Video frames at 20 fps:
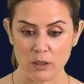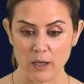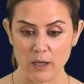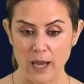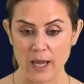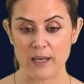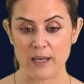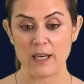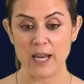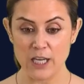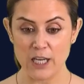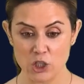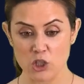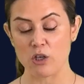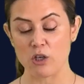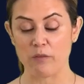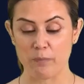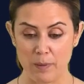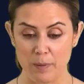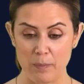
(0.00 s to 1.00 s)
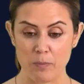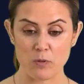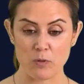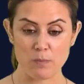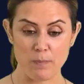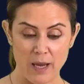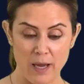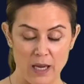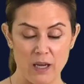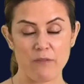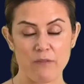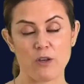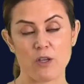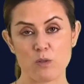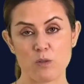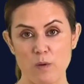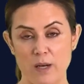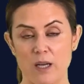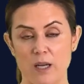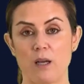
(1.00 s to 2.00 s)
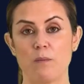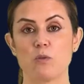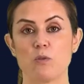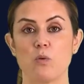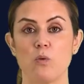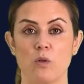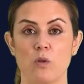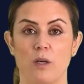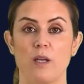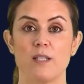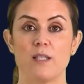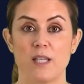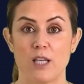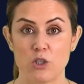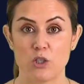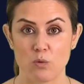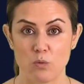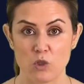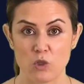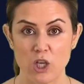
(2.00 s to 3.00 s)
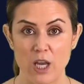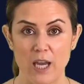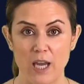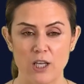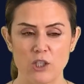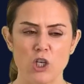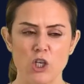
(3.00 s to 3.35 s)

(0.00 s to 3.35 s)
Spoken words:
and nature of people's behaviours when it comes to organisational change.